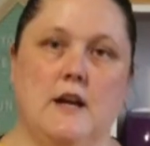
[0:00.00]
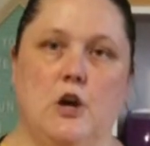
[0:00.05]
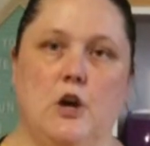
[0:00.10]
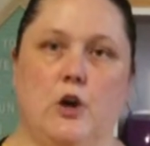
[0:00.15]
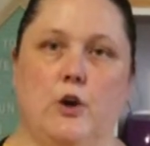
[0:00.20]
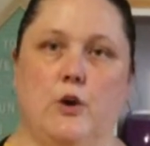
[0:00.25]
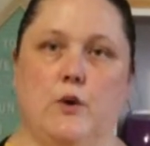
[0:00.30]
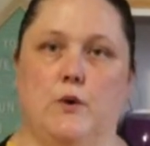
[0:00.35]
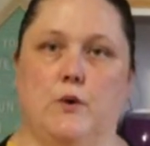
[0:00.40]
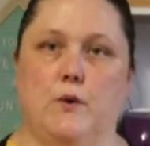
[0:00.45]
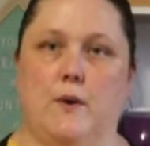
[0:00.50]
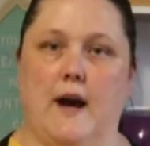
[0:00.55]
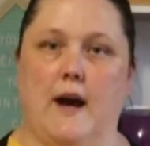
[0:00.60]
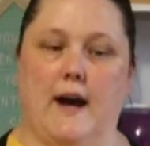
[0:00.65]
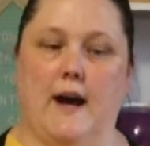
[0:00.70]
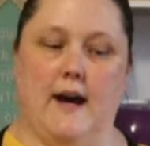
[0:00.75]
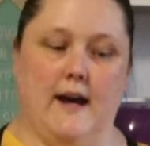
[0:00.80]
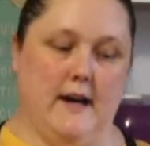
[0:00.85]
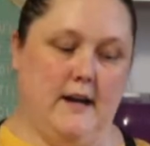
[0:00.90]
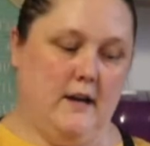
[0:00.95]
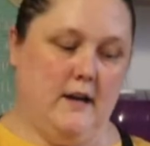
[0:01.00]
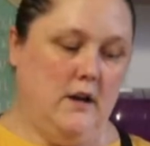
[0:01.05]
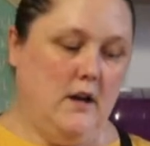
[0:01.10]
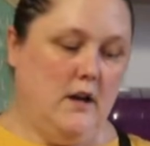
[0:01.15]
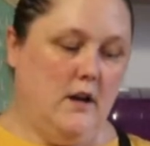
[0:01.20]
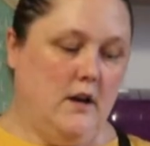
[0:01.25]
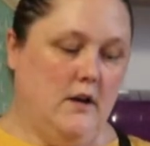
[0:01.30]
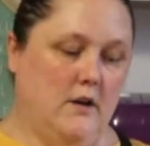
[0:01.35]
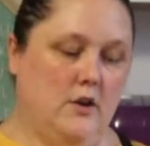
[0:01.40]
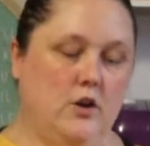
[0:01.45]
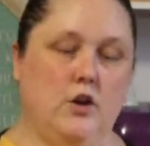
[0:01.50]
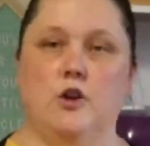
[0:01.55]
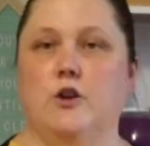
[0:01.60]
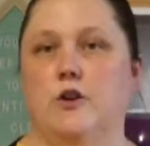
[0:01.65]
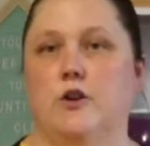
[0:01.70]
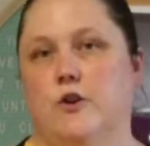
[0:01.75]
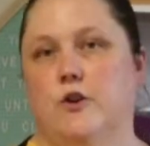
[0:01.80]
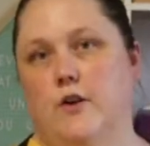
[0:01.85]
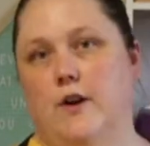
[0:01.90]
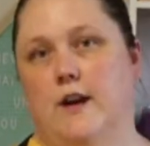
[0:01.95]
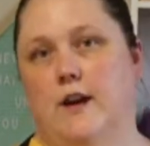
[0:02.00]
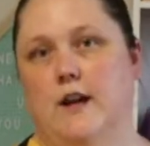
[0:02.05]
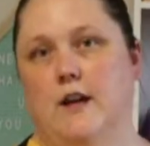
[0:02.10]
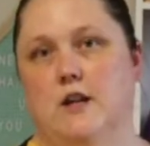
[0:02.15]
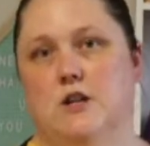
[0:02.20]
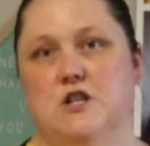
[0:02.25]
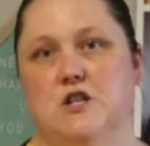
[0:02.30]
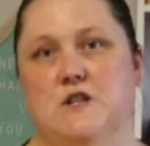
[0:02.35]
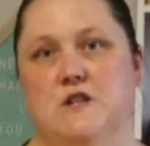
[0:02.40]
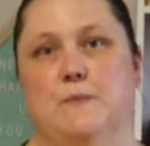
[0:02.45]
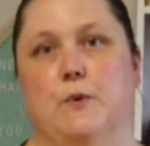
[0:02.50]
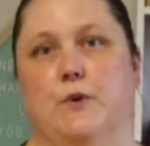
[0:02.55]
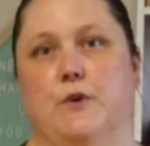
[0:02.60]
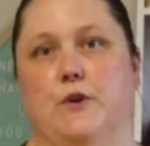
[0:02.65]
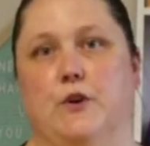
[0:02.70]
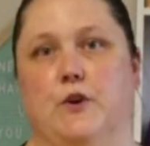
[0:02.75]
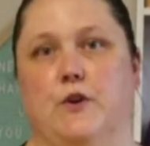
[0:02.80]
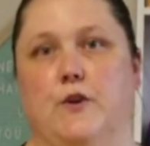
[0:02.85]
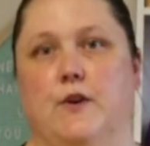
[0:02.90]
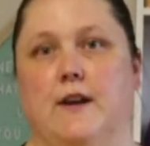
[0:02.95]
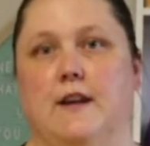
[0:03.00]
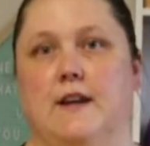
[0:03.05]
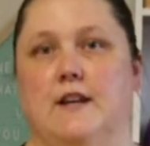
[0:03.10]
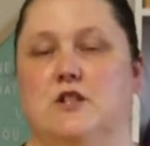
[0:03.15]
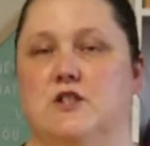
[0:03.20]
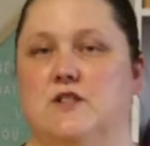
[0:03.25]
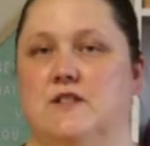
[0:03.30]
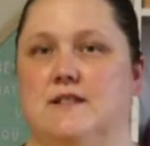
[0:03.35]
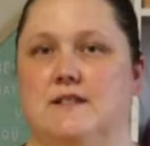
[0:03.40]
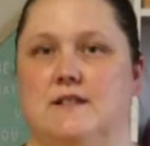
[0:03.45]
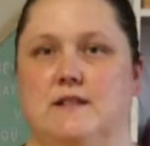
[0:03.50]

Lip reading: who are new to Cricut, just bought your Cricut, just